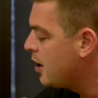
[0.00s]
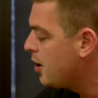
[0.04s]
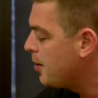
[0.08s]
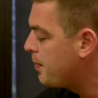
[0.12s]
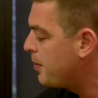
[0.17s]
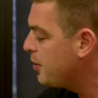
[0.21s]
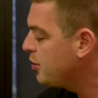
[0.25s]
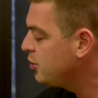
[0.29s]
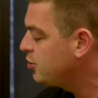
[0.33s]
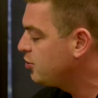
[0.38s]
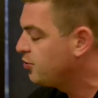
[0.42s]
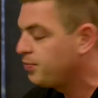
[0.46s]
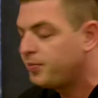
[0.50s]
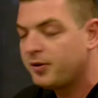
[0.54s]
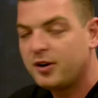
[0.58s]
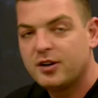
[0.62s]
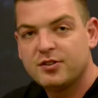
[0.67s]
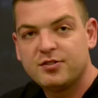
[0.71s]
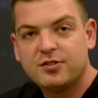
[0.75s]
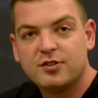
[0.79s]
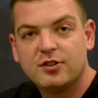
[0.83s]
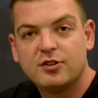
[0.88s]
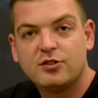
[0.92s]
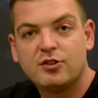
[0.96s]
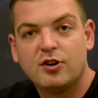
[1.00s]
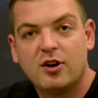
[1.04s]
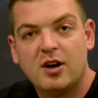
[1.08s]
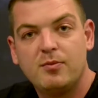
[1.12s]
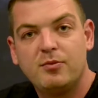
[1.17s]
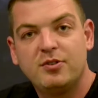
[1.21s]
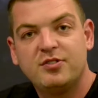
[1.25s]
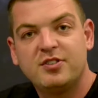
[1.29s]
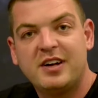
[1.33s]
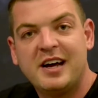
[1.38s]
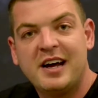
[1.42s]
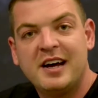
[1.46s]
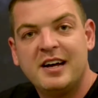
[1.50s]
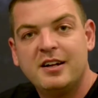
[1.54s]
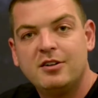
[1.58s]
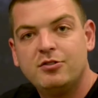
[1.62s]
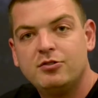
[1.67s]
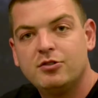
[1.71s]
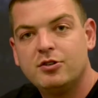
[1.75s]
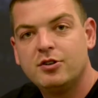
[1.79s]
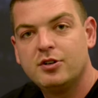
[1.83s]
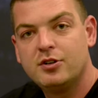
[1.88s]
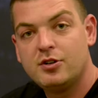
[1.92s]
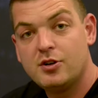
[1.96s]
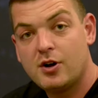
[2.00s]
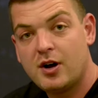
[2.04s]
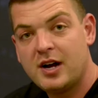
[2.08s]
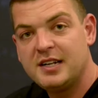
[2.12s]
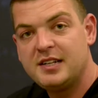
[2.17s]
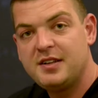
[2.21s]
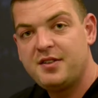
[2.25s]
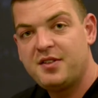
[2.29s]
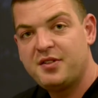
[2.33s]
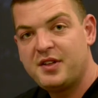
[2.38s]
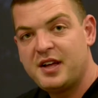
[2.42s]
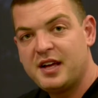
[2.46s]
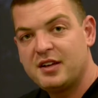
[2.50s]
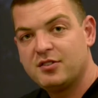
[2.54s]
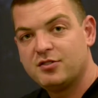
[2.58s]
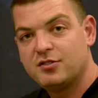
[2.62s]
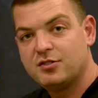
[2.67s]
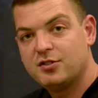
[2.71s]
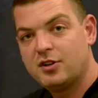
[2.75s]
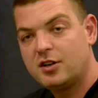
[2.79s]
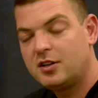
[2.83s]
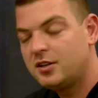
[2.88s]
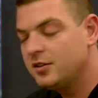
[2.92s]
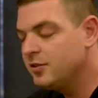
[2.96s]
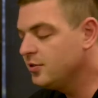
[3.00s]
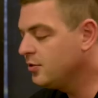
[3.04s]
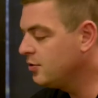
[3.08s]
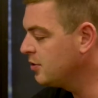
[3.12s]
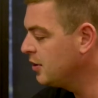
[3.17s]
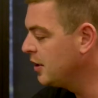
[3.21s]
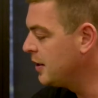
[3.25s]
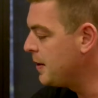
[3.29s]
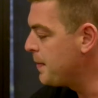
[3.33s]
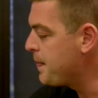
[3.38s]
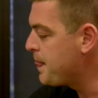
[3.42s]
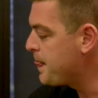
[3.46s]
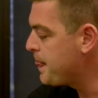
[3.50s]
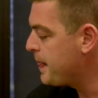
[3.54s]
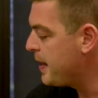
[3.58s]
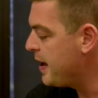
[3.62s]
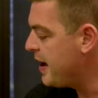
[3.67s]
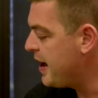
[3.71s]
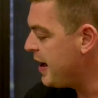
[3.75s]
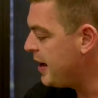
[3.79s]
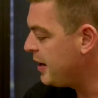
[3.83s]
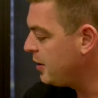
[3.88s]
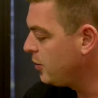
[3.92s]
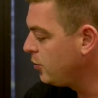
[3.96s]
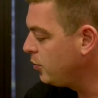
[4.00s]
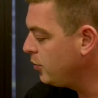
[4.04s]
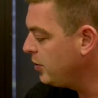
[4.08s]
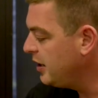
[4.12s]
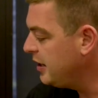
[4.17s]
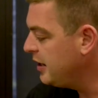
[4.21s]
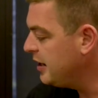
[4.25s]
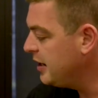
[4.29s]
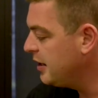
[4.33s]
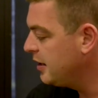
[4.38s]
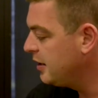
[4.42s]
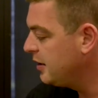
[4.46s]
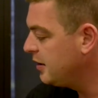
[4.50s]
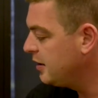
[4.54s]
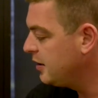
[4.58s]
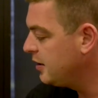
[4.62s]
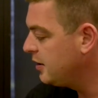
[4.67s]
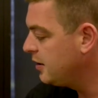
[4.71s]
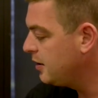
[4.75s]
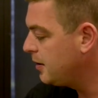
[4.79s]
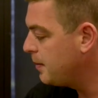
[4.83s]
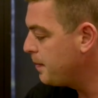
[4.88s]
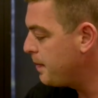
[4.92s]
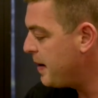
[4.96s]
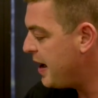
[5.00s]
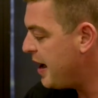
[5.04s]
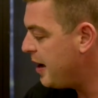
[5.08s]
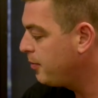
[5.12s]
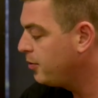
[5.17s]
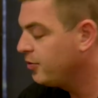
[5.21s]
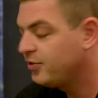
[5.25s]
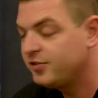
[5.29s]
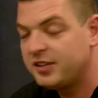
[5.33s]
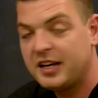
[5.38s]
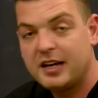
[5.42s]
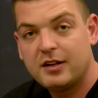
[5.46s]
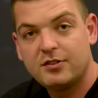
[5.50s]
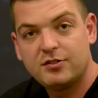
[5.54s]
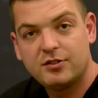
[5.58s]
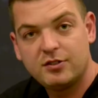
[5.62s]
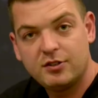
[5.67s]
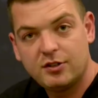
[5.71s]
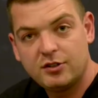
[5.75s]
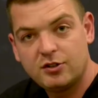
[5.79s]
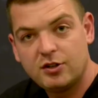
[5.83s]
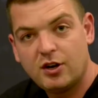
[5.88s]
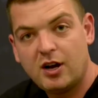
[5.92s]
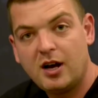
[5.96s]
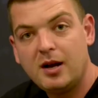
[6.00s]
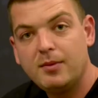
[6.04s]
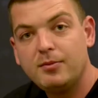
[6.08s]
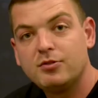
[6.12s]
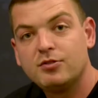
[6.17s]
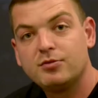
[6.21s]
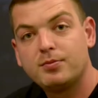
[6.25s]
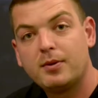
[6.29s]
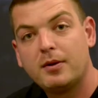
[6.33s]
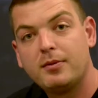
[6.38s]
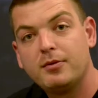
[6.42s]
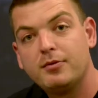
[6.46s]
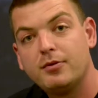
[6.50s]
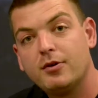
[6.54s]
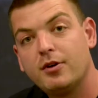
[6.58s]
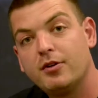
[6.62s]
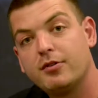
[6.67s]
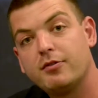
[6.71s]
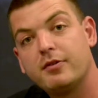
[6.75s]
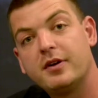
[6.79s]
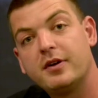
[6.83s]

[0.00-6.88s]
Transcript: Purchase price at the time was $190,000. Looking at comparable sales at the time, it was probably worth